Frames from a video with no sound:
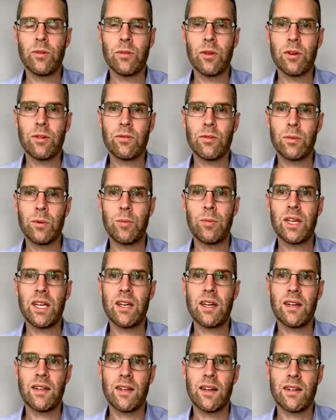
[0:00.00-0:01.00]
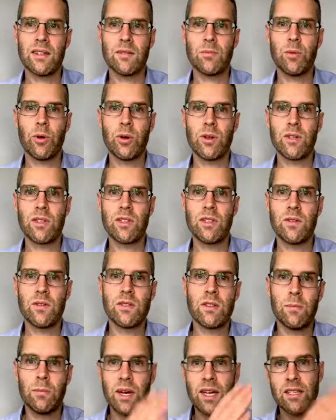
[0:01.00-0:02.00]
learned from the beginning that it's important to use
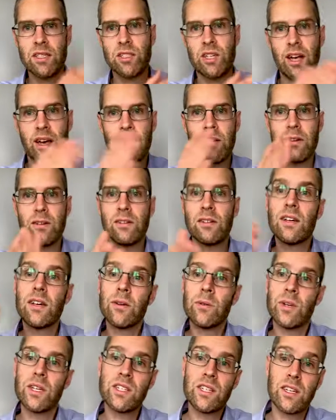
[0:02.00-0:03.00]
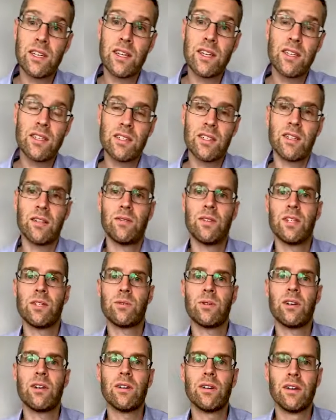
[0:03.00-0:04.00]
the best channel in reaching each
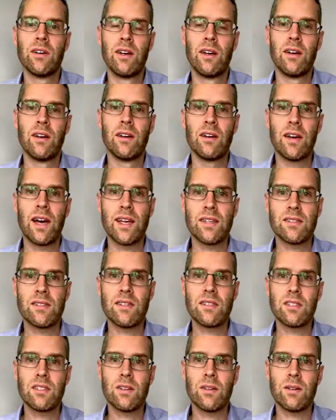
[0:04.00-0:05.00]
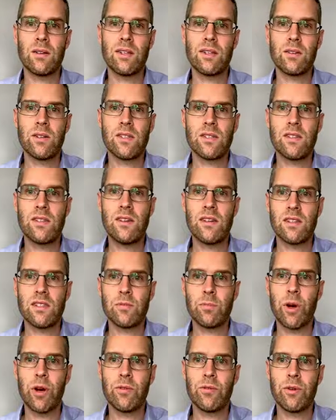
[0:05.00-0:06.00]
individual. As digital literacy and
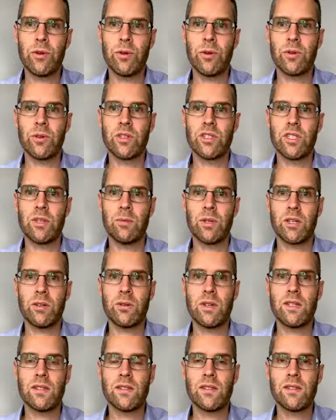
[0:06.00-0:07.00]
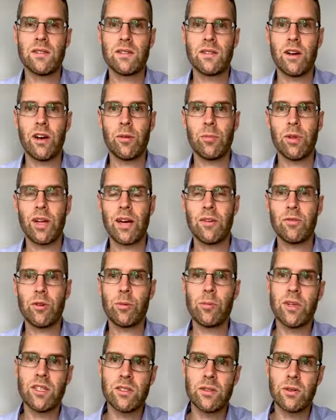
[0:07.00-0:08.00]
smartphone ownership increases, our
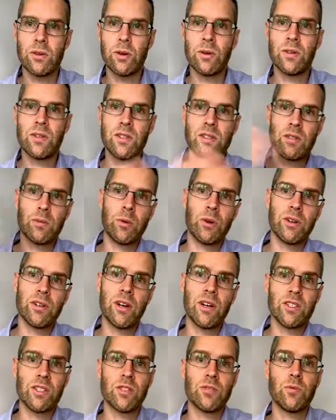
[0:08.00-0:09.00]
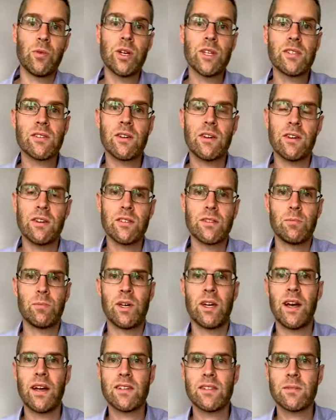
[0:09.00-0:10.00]
platform has grown to support not just voice calls,
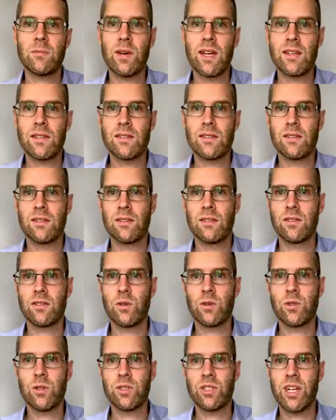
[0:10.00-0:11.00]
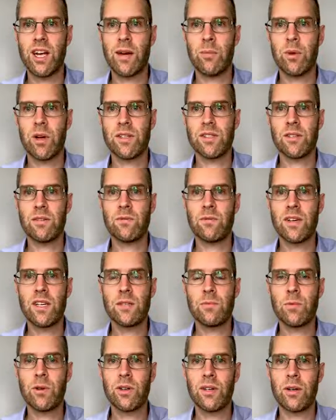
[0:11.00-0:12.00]
but SMS, social chatbots on
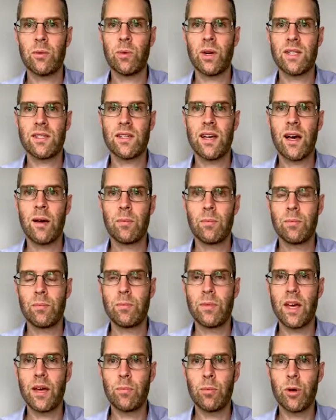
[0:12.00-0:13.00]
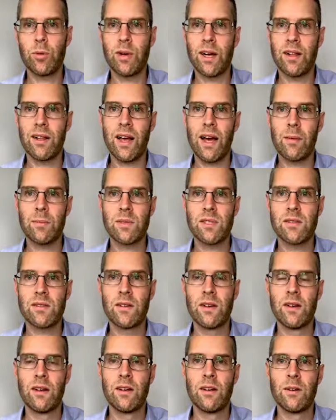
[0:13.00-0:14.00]
Facebook and WhatsApp, and mobile apps.
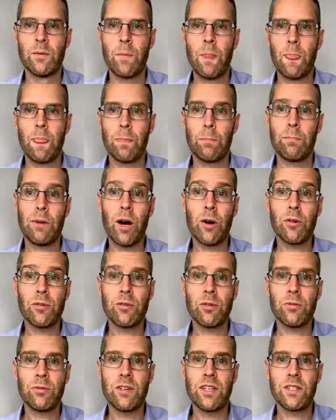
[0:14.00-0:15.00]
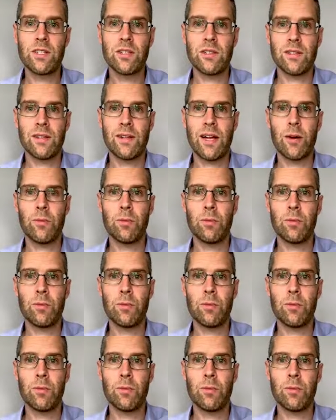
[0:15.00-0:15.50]
Powerful features allow